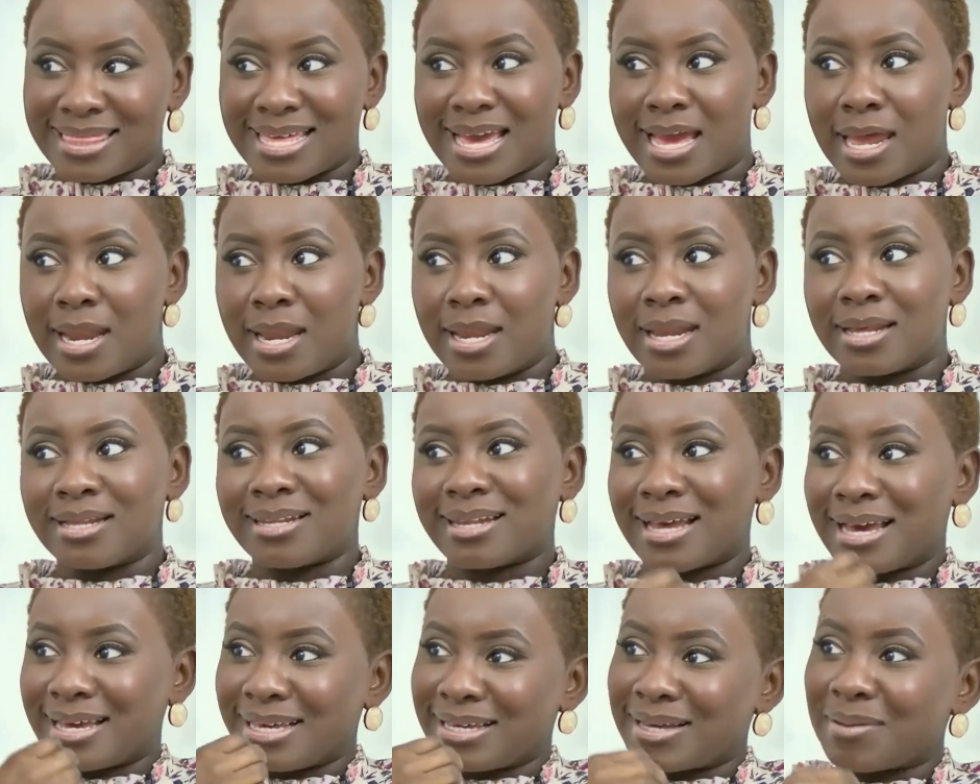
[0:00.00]
then,
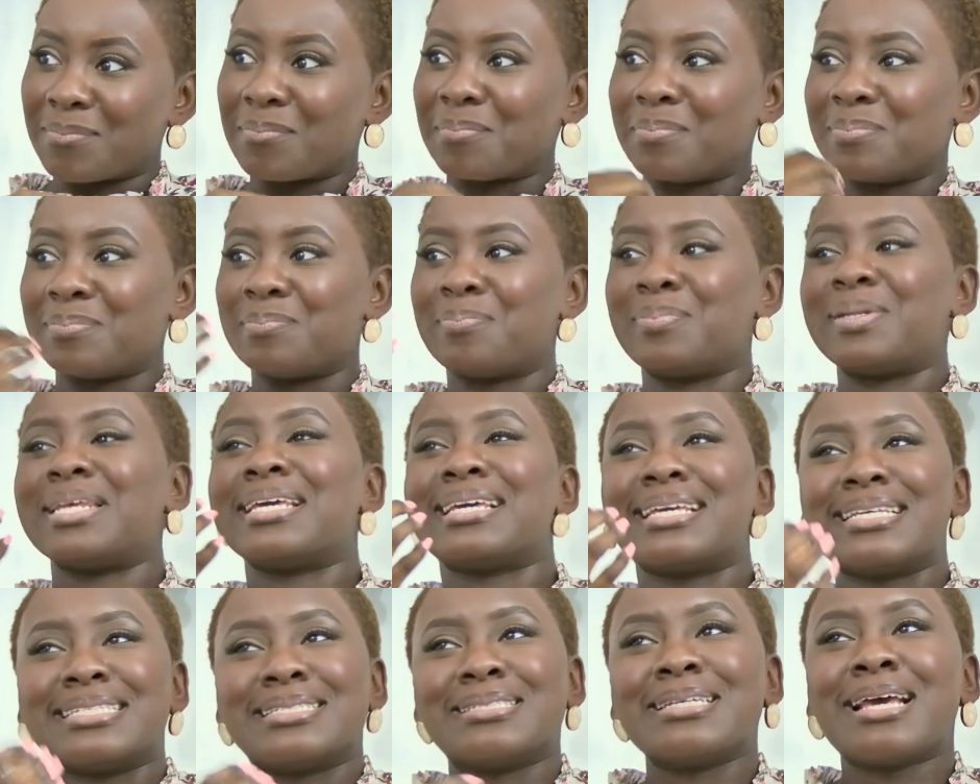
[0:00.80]
like
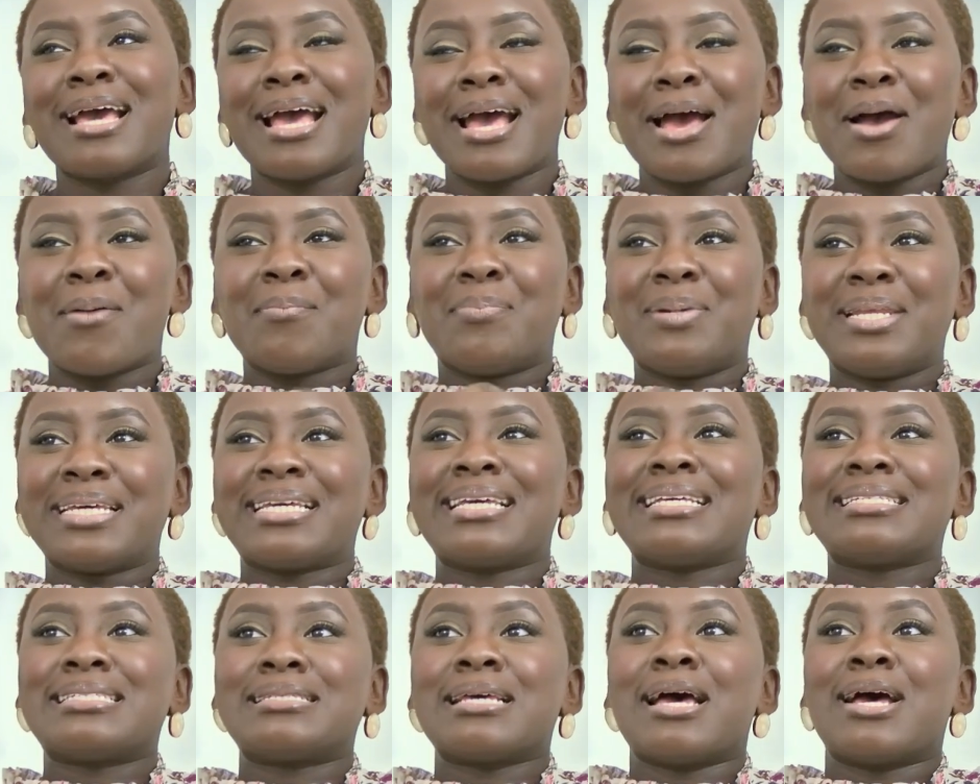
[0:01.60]
blick is
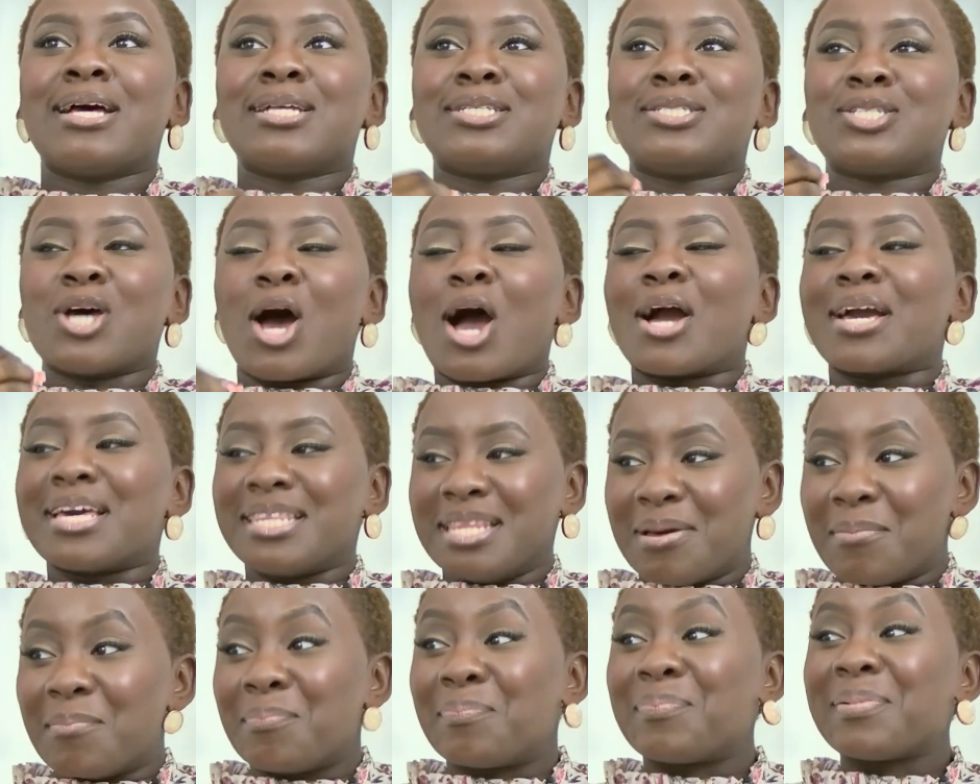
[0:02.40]
darker
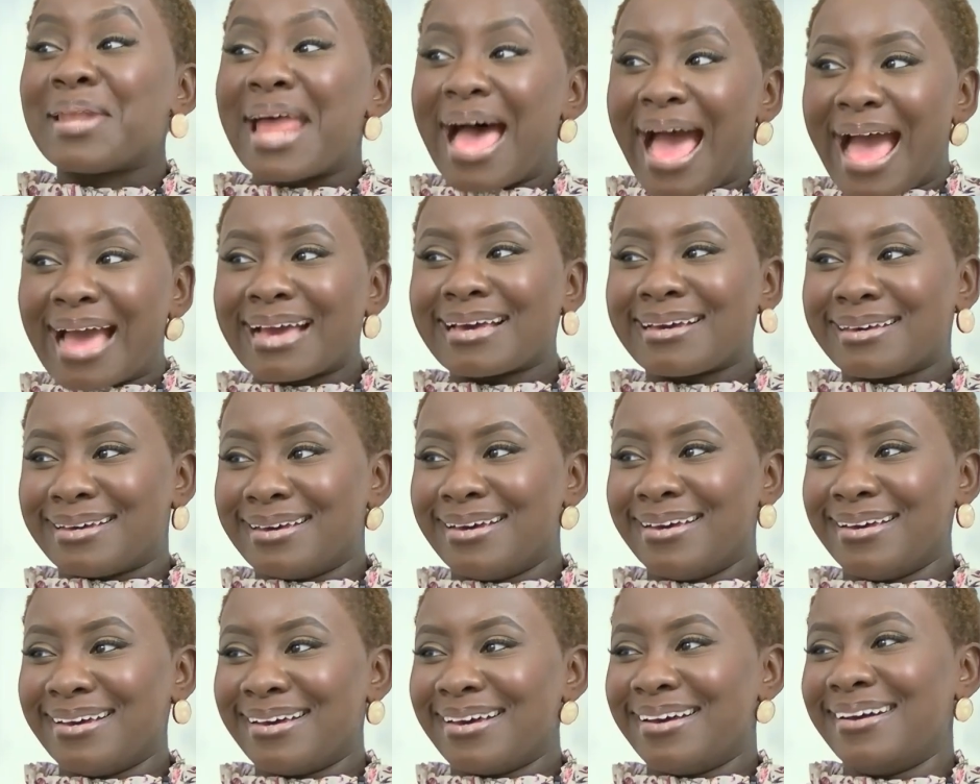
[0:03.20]
than black.
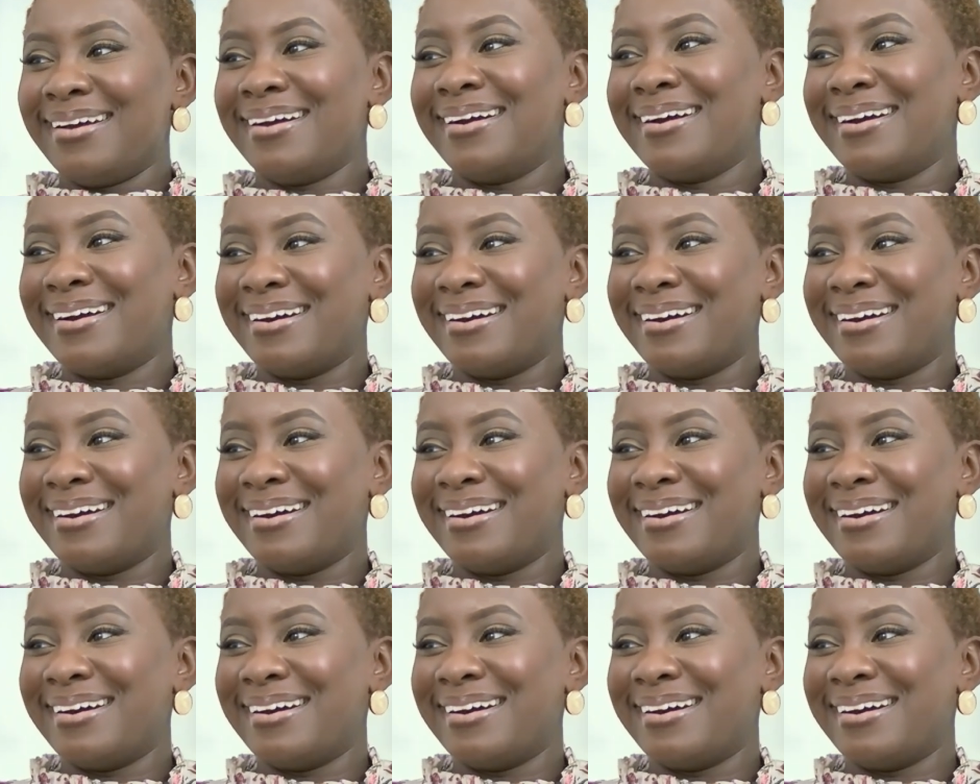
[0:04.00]
Yeah.